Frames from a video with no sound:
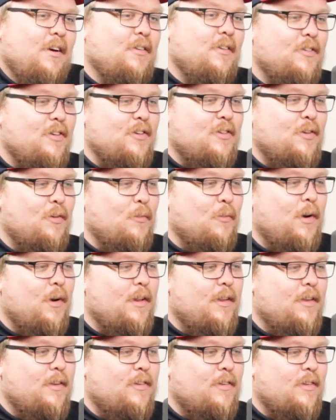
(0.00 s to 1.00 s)
Just one
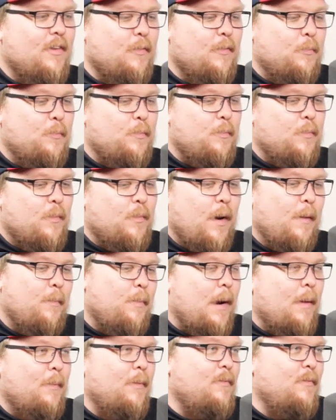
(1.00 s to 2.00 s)
of this. I
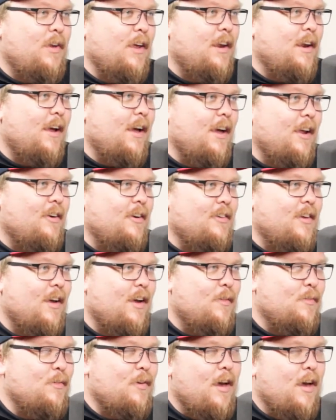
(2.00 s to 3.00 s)
probably have done it 100
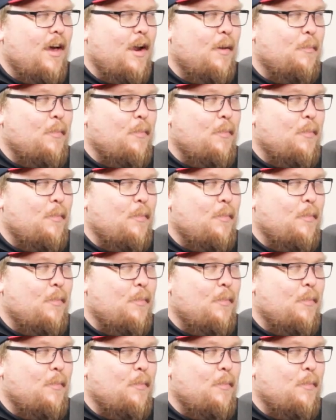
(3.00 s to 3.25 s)
times. God,